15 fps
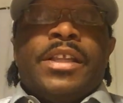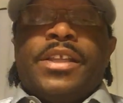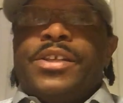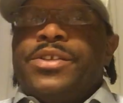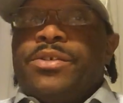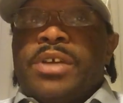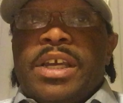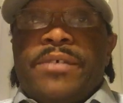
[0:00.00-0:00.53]

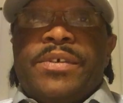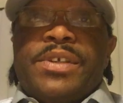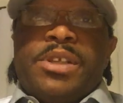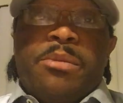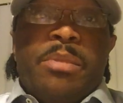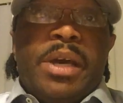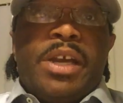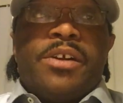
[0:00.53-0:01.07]
This will give
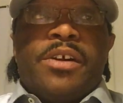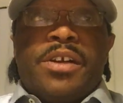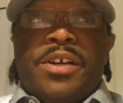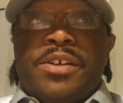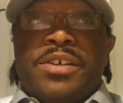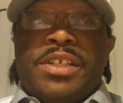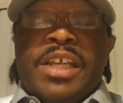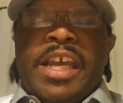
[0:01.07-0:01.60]
us a better
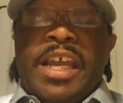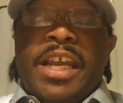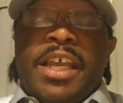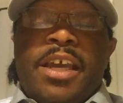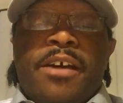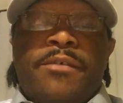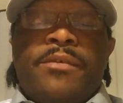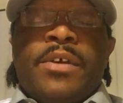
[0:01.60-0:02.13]

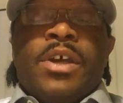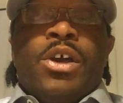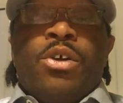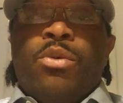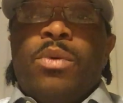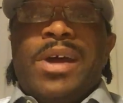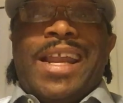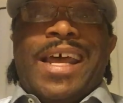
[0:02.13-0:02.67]
understanding of
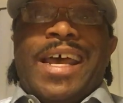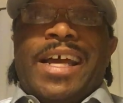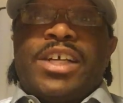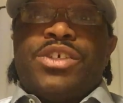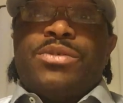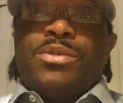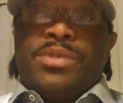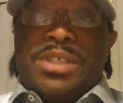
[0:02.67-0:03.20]
what
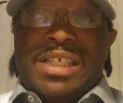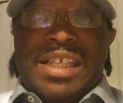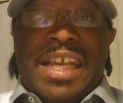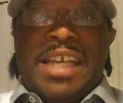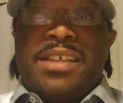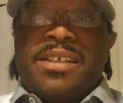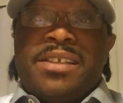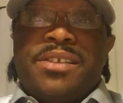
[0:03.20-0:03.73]
actual
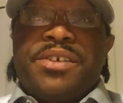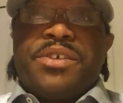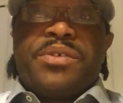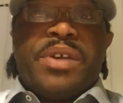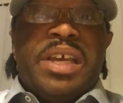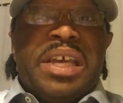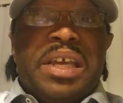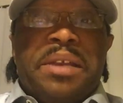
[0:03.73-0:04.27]
state that
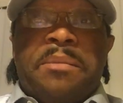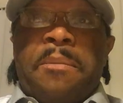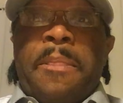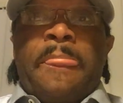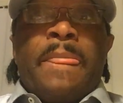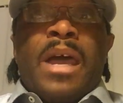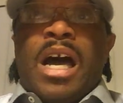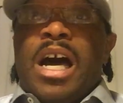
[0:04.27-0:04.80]
they're in.
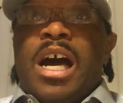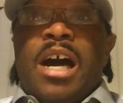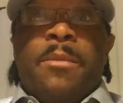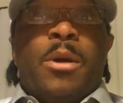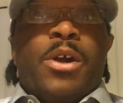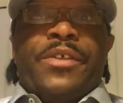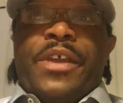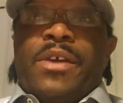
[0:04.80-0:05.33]

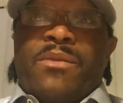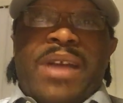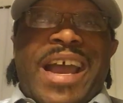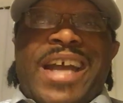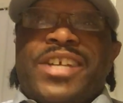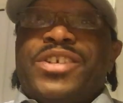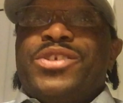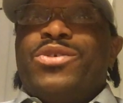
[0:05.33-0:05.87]
Are they
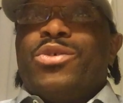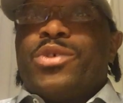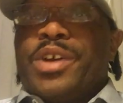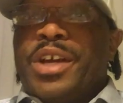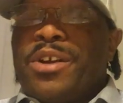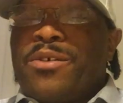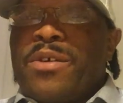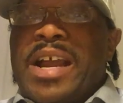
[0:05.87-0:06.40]
rational or
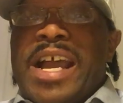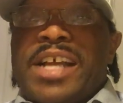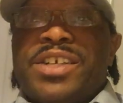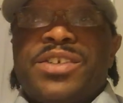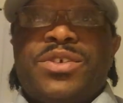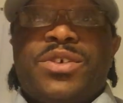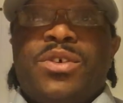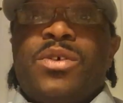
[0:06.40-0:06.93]

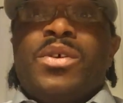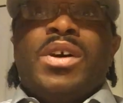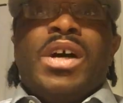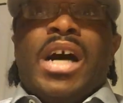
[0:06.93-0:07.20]
irrational?